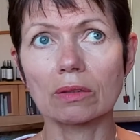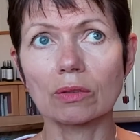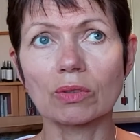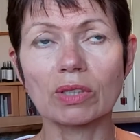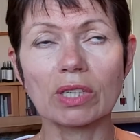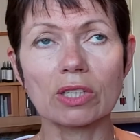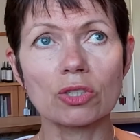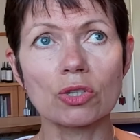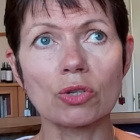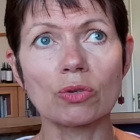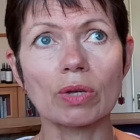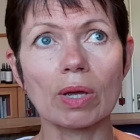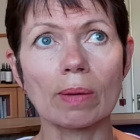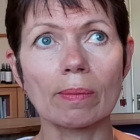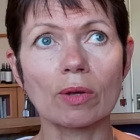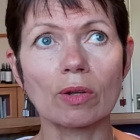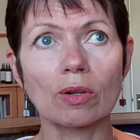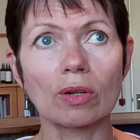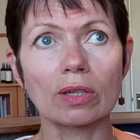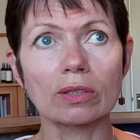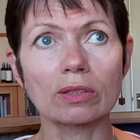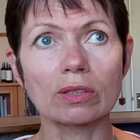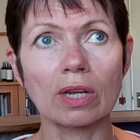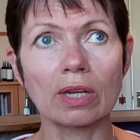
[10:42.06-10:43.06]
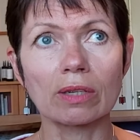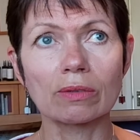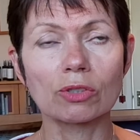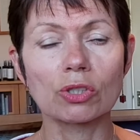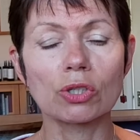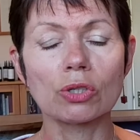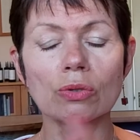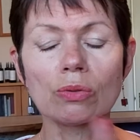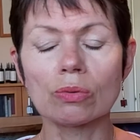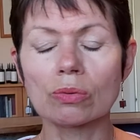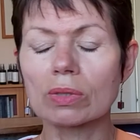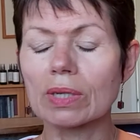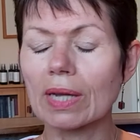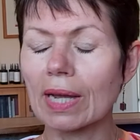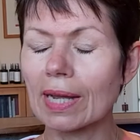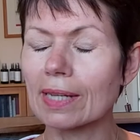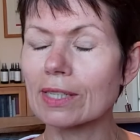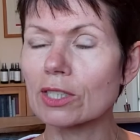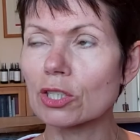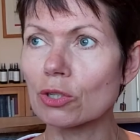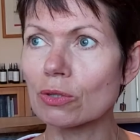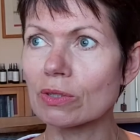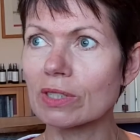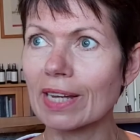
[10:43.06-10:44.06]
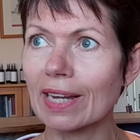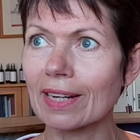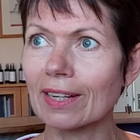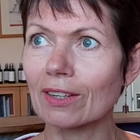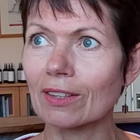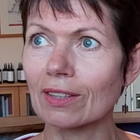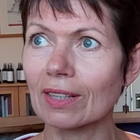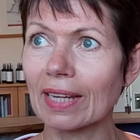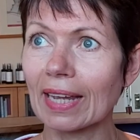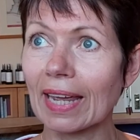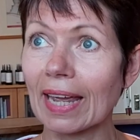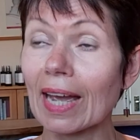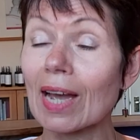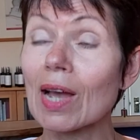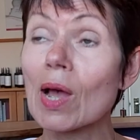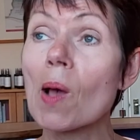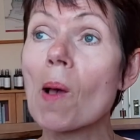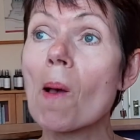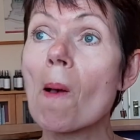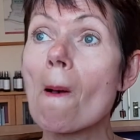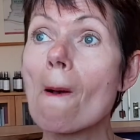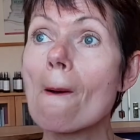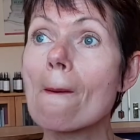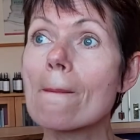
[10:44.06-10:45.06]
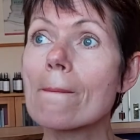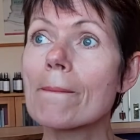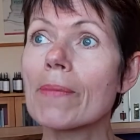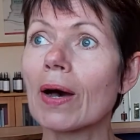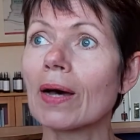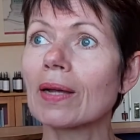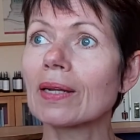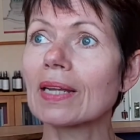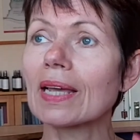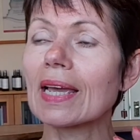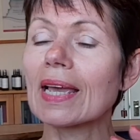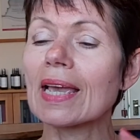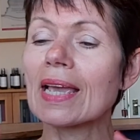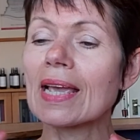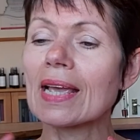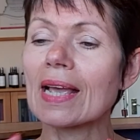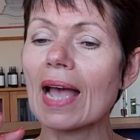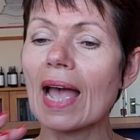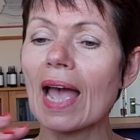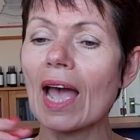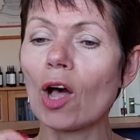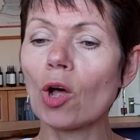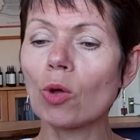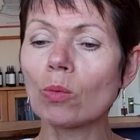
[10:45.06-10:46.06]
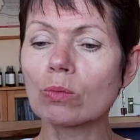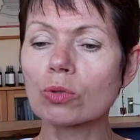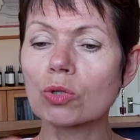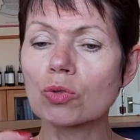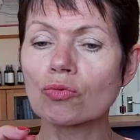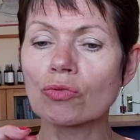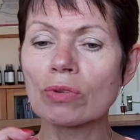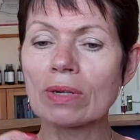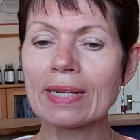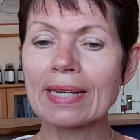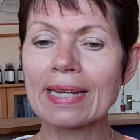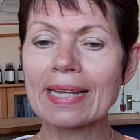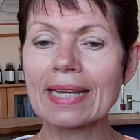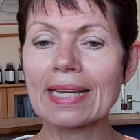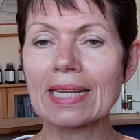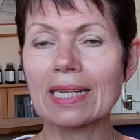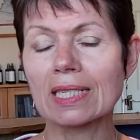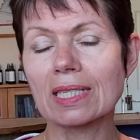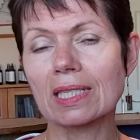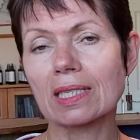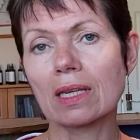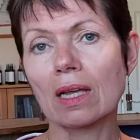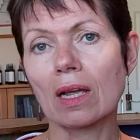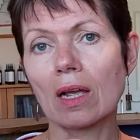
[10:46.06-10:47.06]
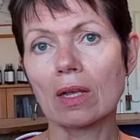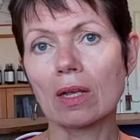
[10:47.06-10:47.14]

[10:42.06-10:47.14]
Too technical here, but it helps release